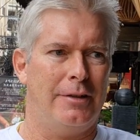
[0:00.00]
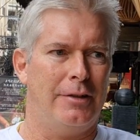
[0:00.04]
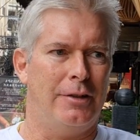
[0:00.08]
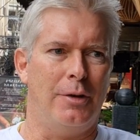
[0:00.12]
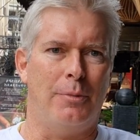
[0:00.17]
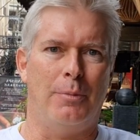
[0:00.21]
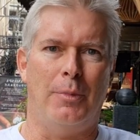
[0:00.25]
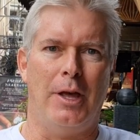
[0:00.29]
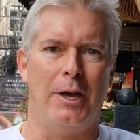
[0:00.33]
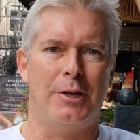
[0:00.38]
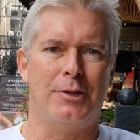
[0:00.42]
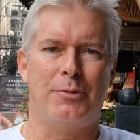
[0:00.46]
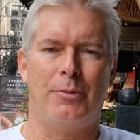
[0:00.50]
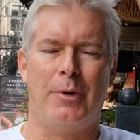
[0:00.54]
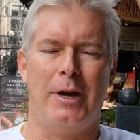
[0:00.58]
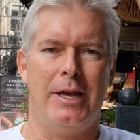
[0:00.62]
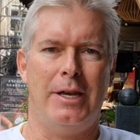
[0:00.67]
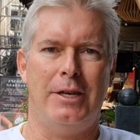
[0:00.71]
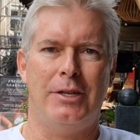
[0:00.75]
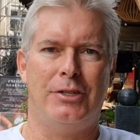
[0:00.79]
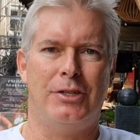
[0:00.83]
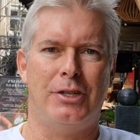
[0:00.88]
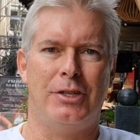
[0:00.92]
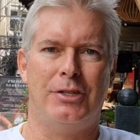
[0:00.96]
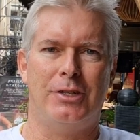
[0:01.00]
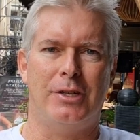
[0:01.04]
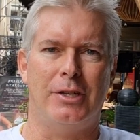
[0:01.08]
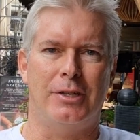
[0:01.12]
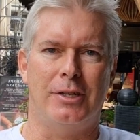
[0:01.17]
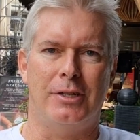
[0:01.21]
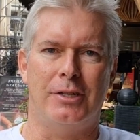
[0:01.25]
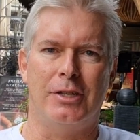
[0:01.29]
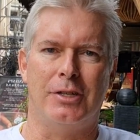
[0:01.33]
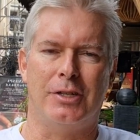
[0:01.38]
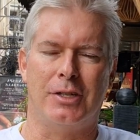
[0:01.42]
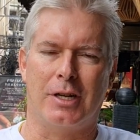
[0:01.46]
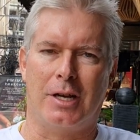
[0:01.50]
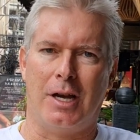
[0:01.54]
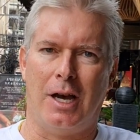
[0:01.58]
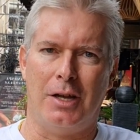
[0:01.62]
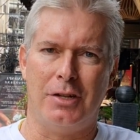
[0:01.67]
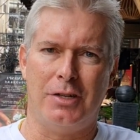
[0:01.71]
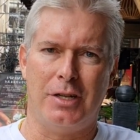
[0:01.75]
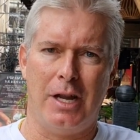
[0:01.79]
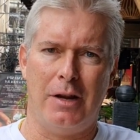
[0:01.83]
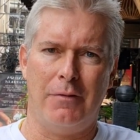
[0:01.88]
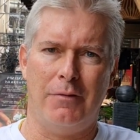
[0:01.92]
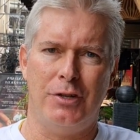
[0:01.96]
the best way is just to
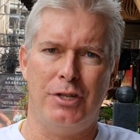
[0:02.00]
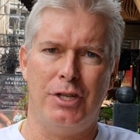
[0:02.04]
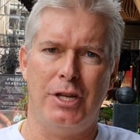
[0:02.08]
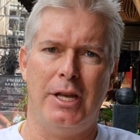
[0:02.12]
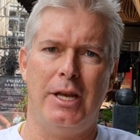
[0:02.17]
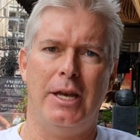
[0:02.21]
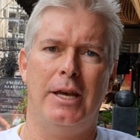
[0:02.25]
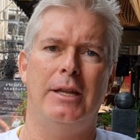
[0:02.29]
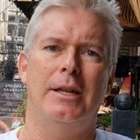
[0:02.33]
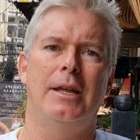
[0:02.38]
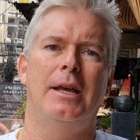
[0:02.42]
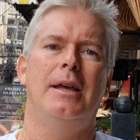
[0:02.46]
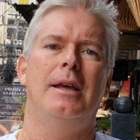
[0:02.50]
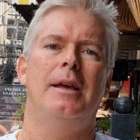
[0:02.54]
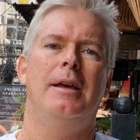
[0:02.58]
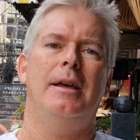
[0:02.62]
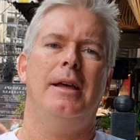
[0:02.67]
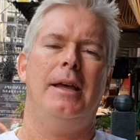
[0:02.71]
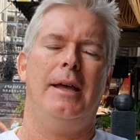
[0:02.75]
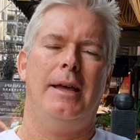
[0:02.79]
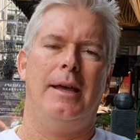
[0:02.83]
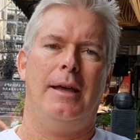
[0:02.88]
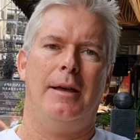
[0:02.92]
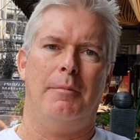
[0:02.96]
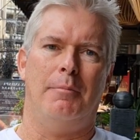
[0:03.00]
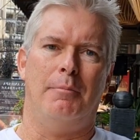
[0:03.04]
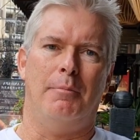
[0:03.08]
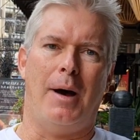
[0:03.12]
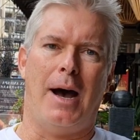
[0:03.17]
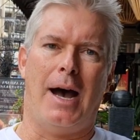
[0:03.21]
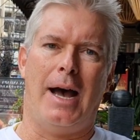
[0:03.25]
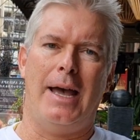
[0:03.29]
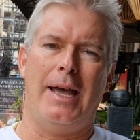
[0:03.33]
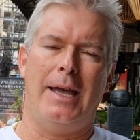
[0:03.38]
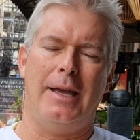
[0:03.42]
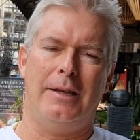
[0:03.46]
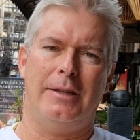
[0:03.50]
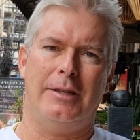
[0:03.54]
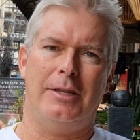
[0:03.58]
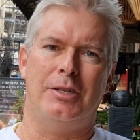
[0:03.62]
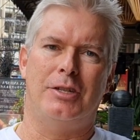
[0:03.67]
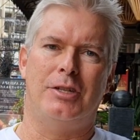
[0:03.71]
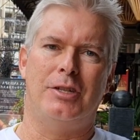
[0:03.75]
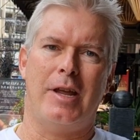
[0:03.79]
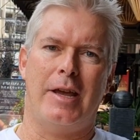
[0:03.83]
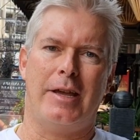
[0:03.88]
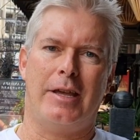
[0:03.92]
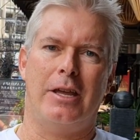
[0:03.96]
cost average in, buy these
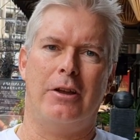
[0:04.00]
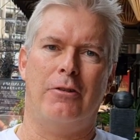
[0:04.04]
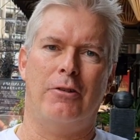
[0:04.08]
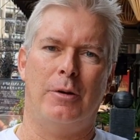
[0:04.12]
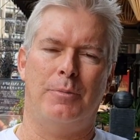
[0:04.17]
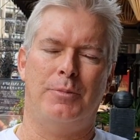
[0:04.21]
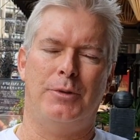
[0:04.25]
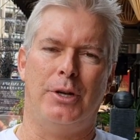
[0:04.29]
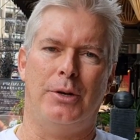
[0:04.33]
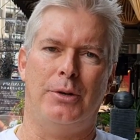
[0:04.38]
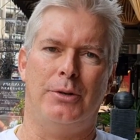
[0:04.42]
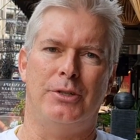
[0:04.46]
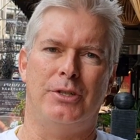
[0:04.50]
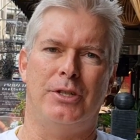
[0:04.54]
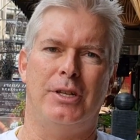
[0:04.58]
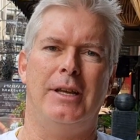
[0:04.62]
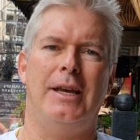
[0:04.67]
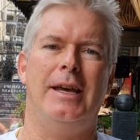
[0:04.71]
staking cryptos